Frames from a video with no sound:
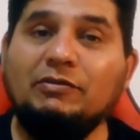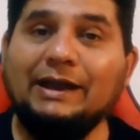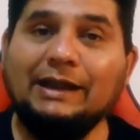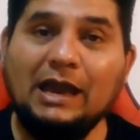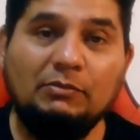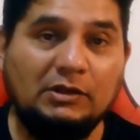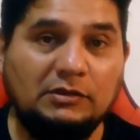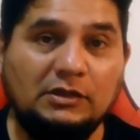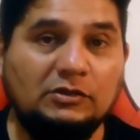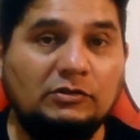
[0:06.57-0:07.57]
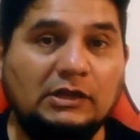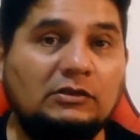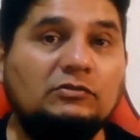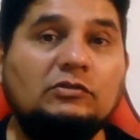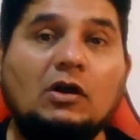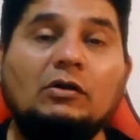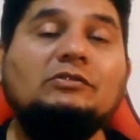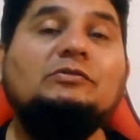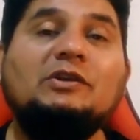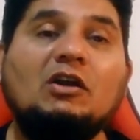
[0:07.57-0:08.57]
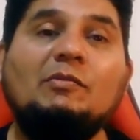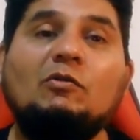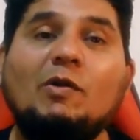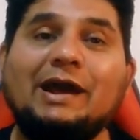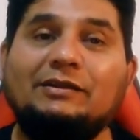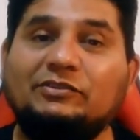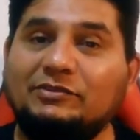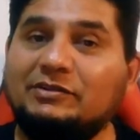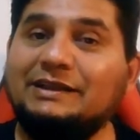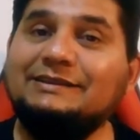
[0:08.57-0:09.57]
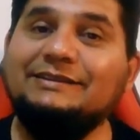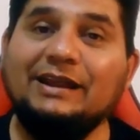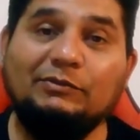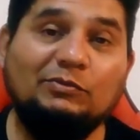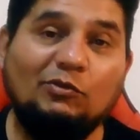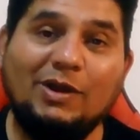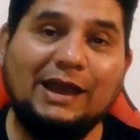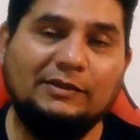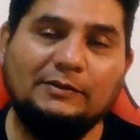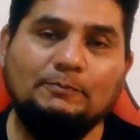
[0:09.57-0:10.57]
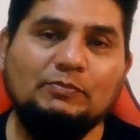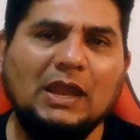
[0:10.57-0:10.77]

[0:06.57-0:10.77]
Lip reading: find everything you need to know to become a wireless internet service provider,